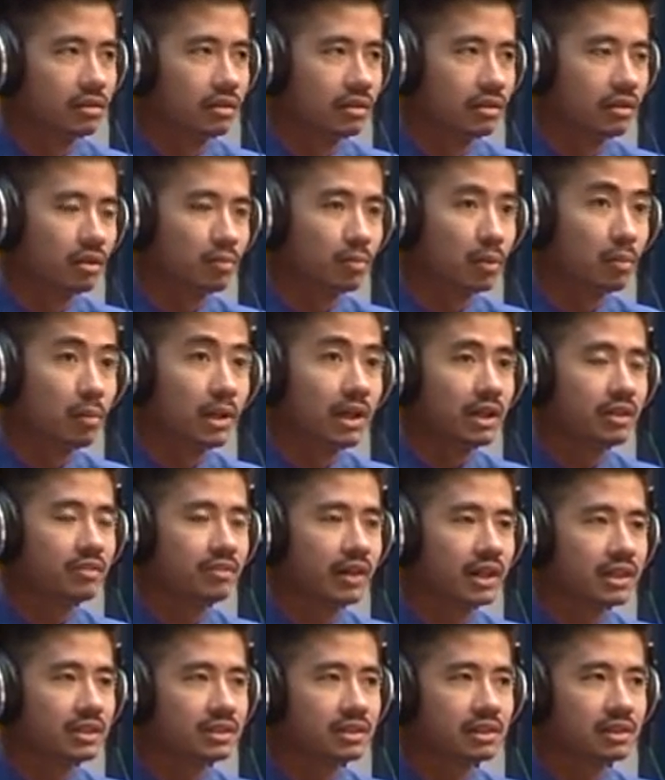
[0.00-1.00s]
your mobile
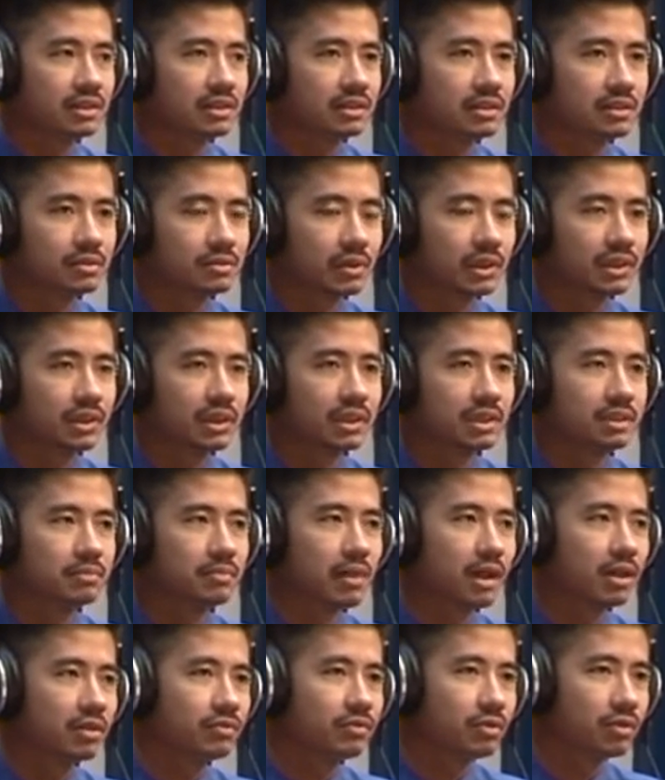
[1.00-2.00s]
devices, whether it's
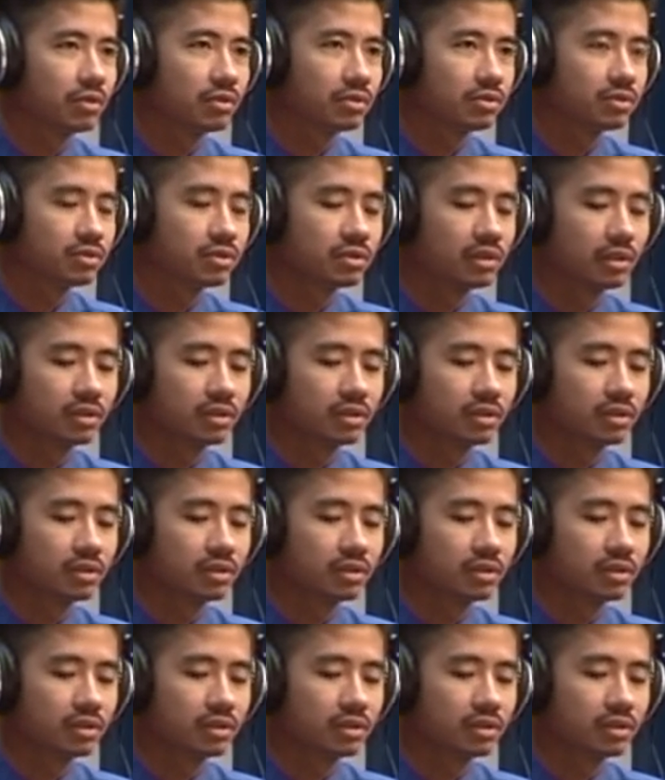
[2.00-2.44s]
smartphones,